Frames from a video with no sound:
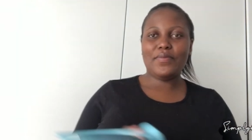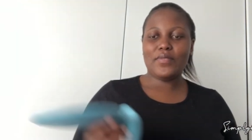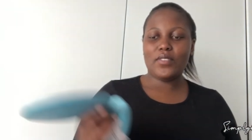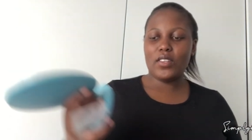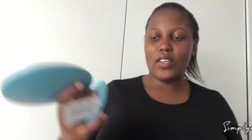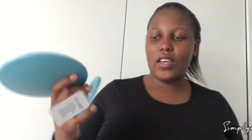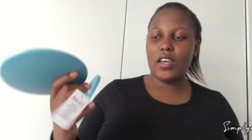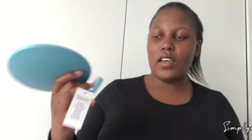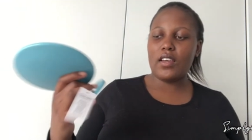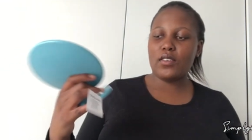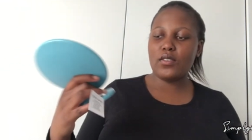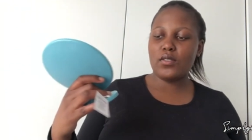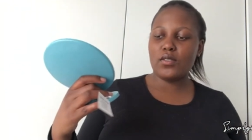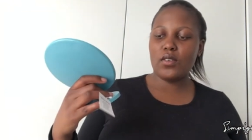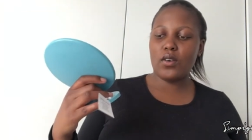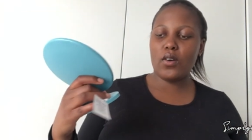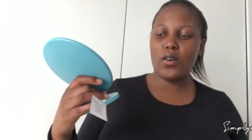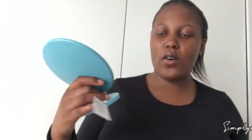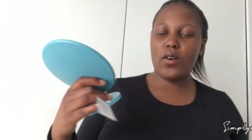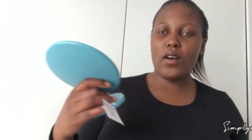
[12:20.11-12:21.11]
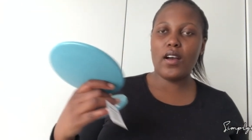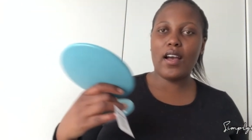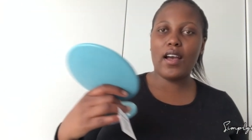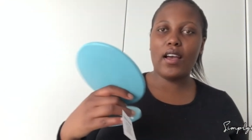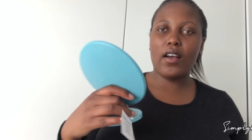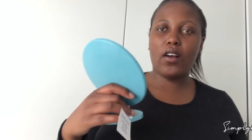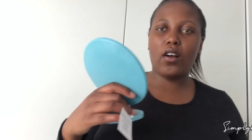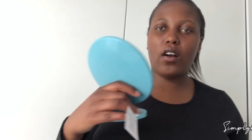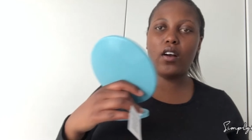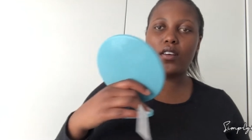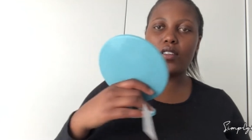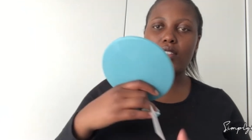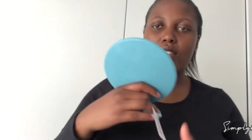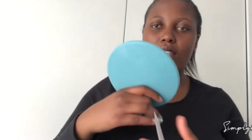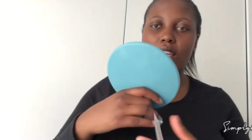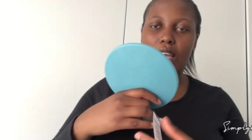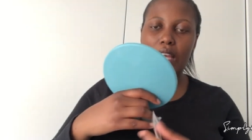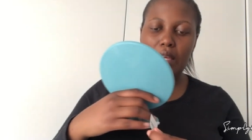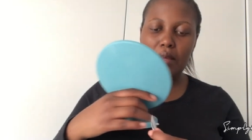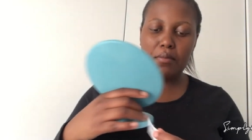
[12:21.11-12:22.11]
okay so i got
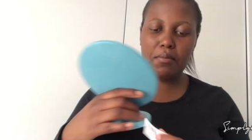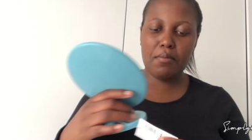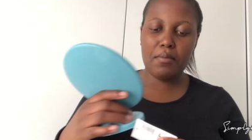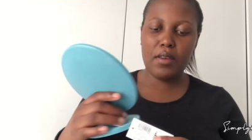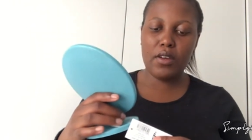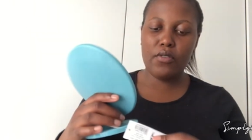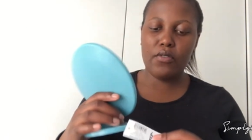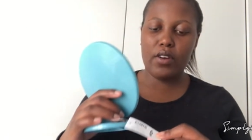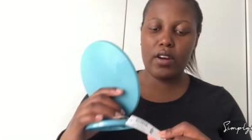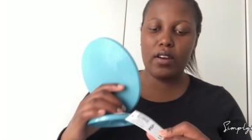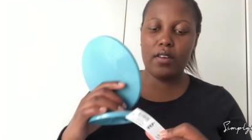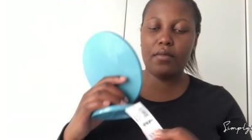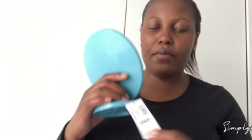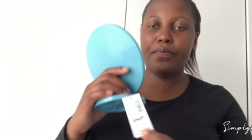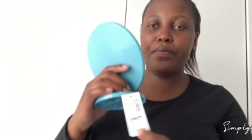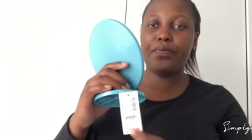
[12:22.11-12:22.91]
a mirror